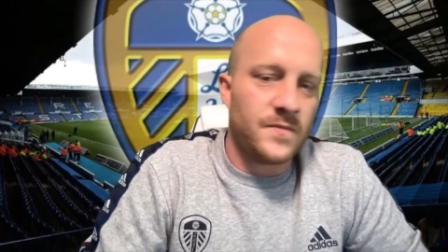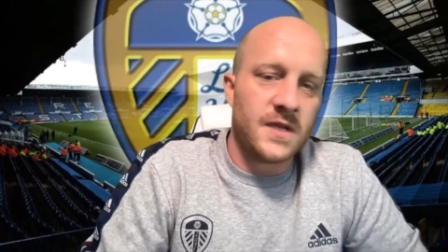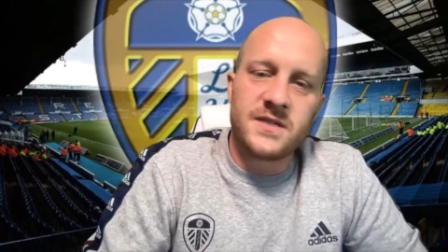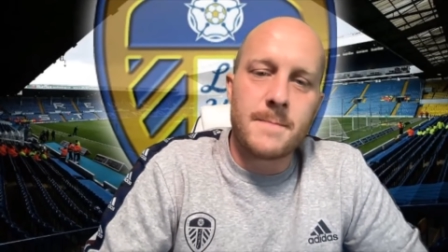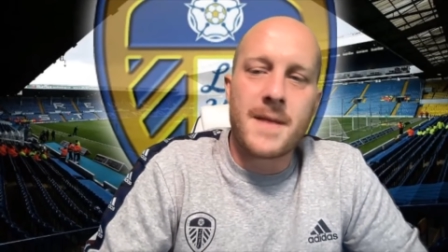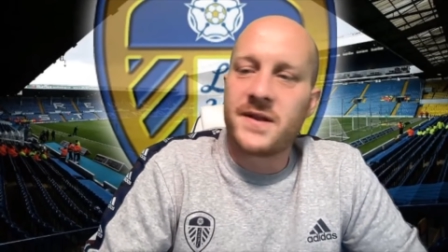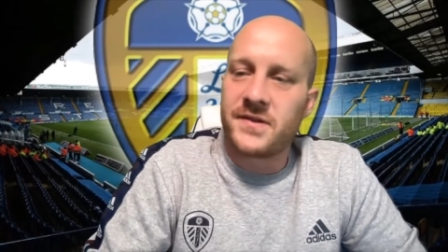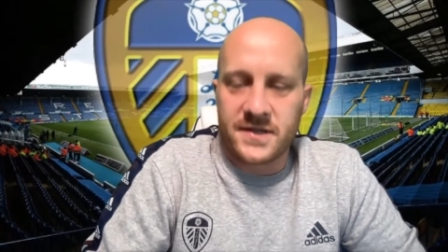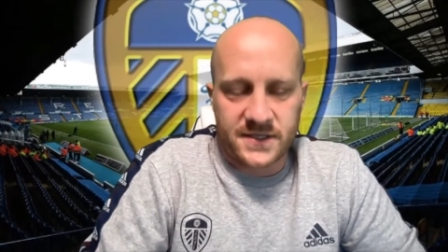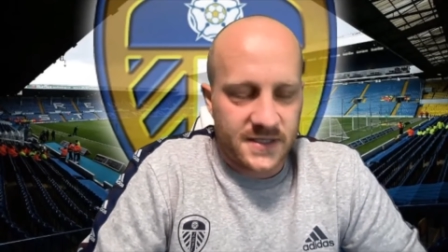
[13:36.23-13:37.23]
It's a
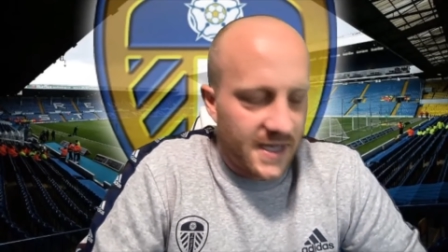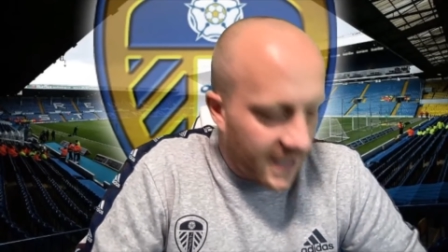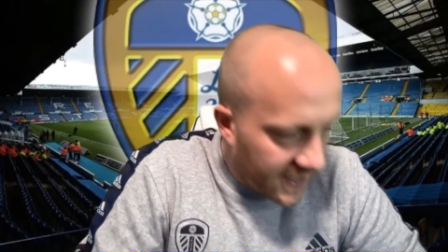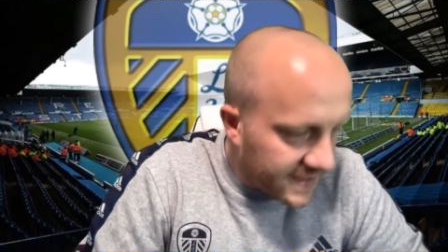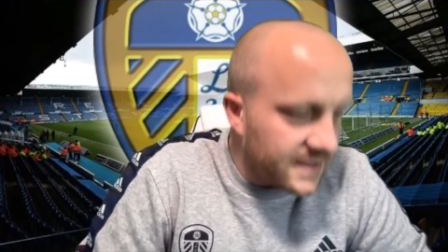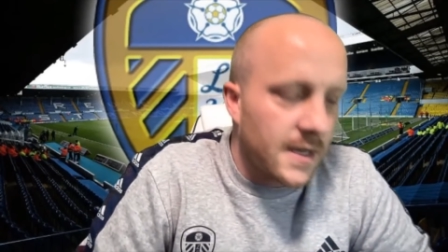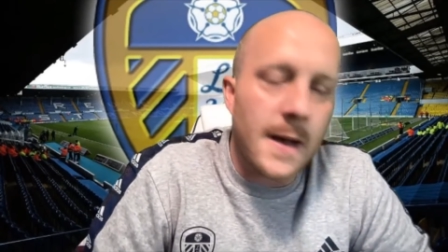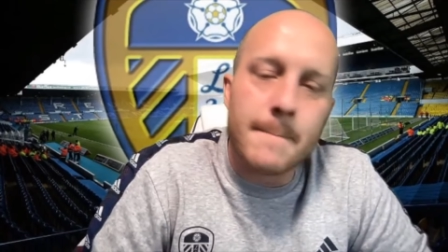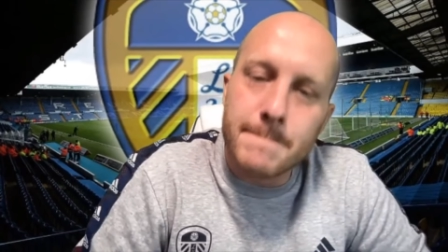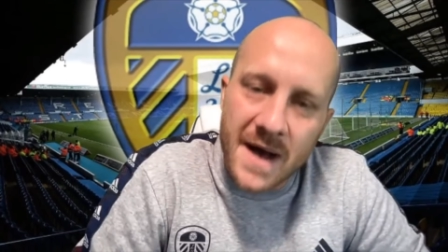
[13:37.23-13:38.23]
madness. It is a
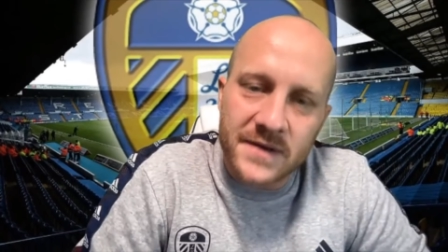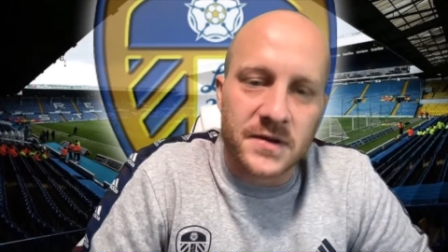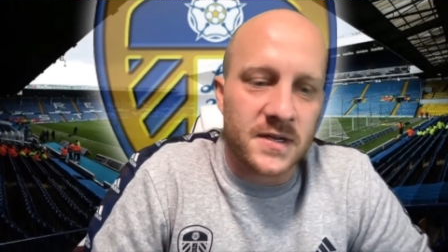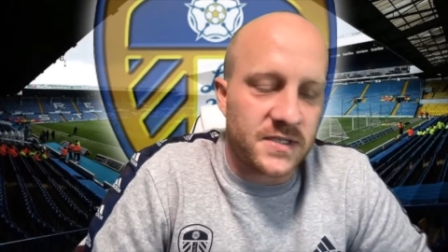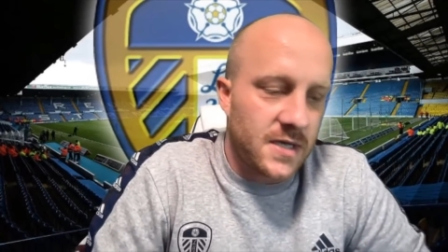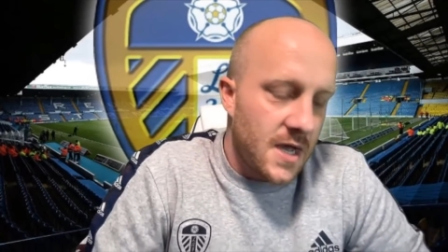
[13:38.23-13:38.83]
madness.